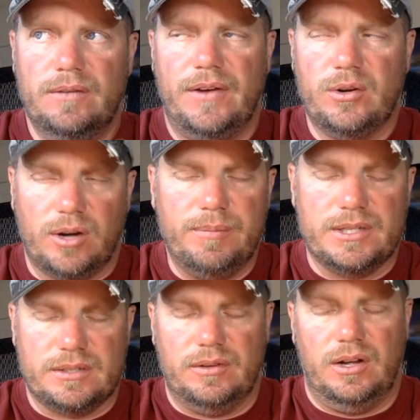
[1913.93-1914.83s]
government's
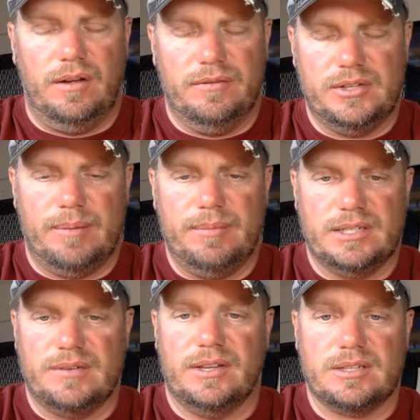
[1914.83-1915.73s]
involved, so that means
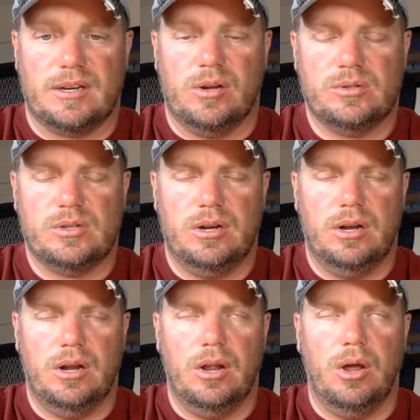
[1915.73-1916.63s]
everything's going to go
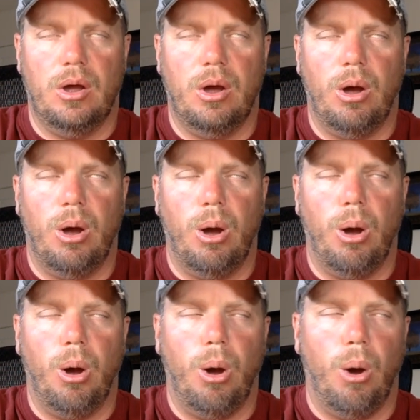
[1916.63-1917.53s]

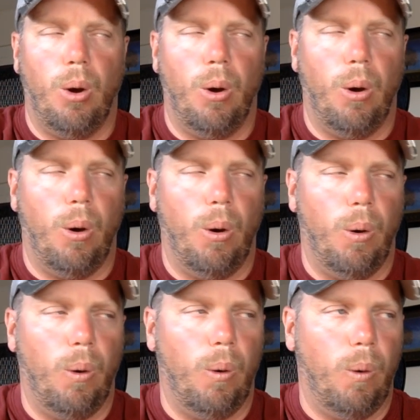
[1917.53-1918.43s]

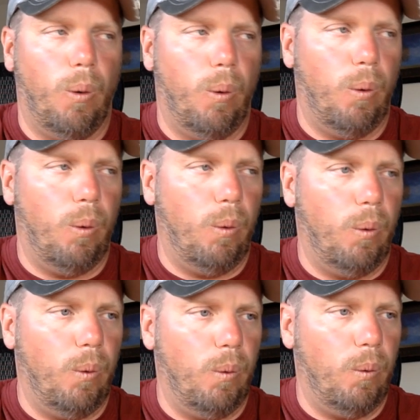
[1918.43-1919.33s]

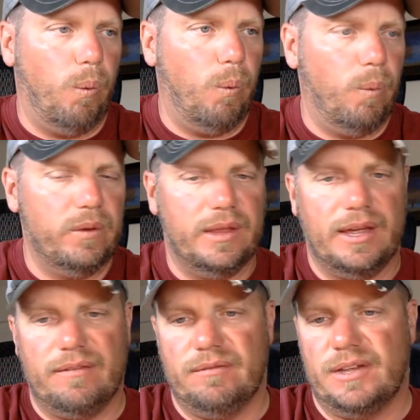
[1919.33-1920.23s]
slow. They
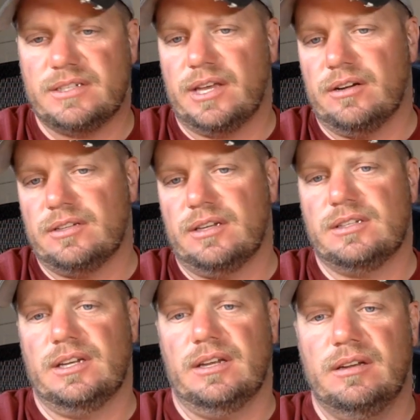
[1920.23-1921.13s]
have investigators in the
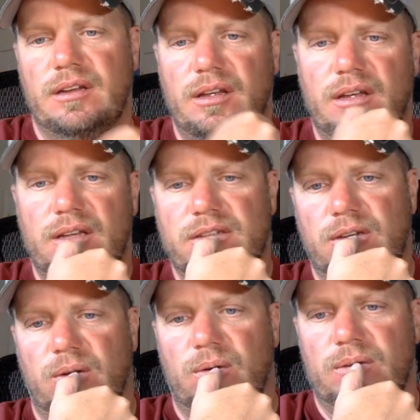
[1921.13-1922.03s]
scene.
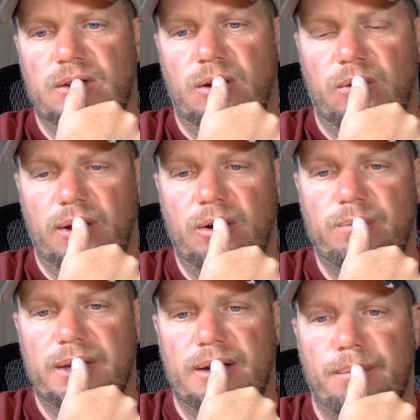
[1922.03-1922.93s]
So, no, it'll
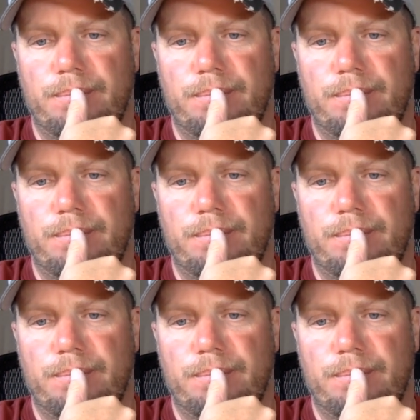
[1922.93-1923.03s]
be a